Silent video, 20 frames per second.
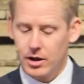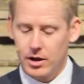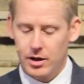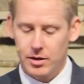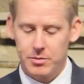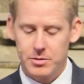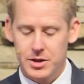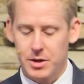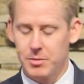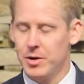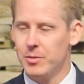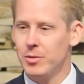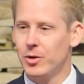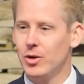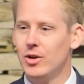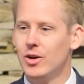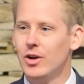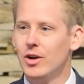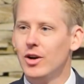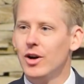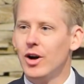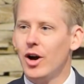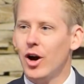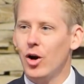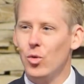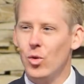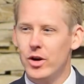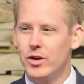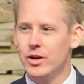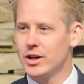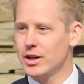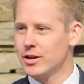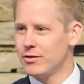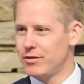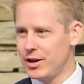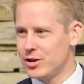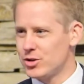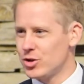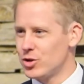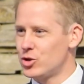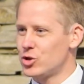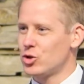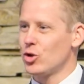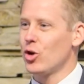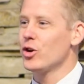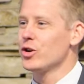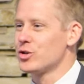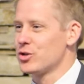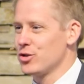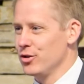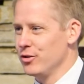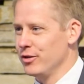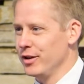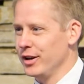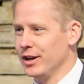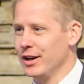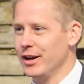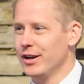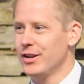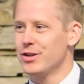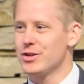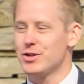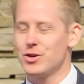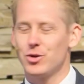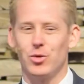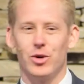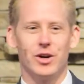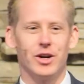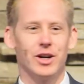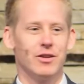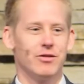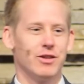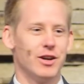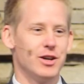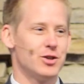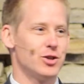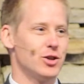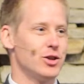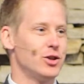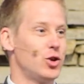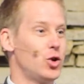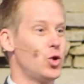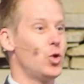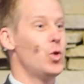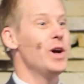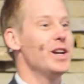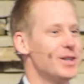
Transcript: Some people are wondering if they should start serving. Others are wondering if they should quit